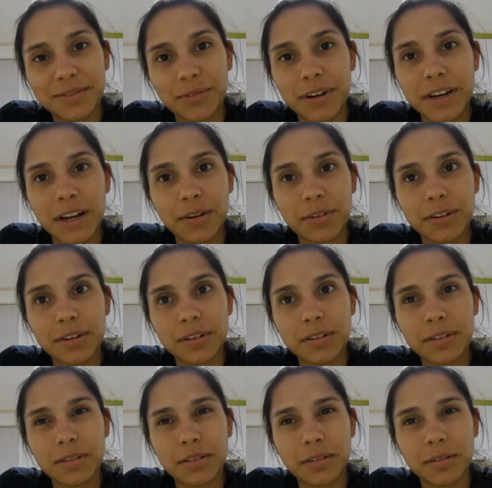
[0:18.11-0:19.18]
1
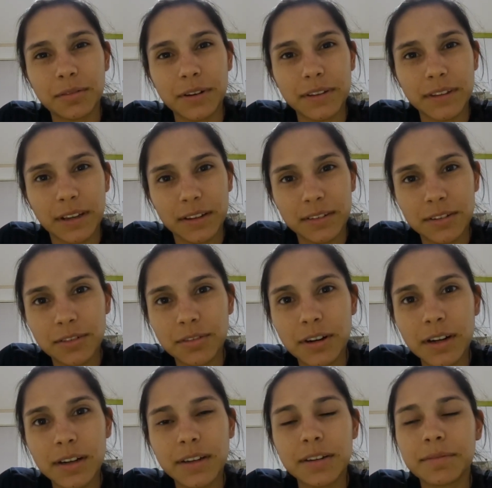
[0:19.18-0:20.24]
hour of a taxi
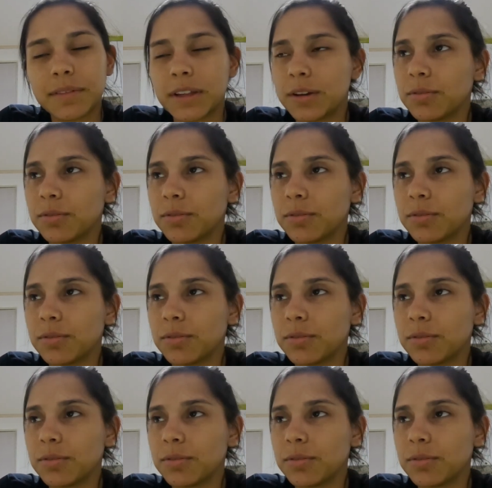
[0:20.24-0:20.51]
ride.